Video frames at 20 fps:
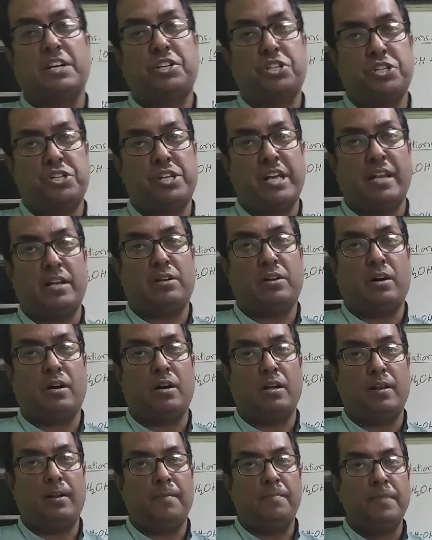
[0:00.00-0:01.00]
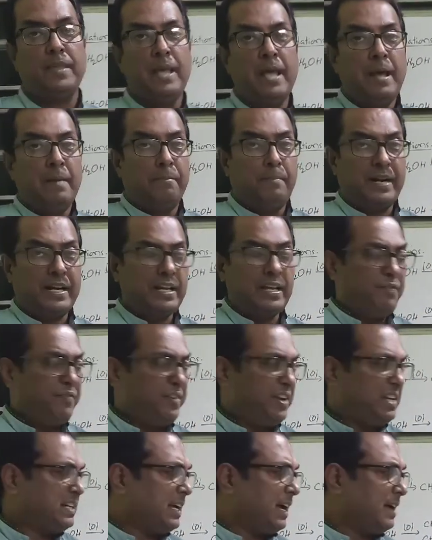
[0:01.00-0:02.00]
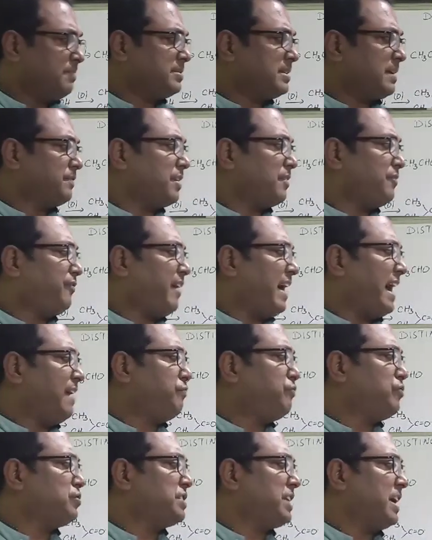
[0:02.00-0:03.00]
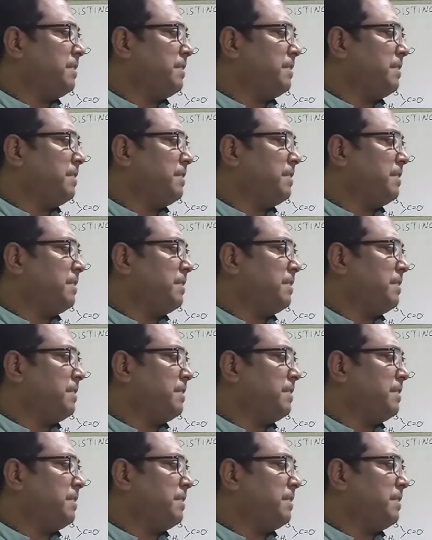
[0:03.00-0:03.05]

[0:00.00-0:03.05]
tertiary alcohol. But if it comes after 5 to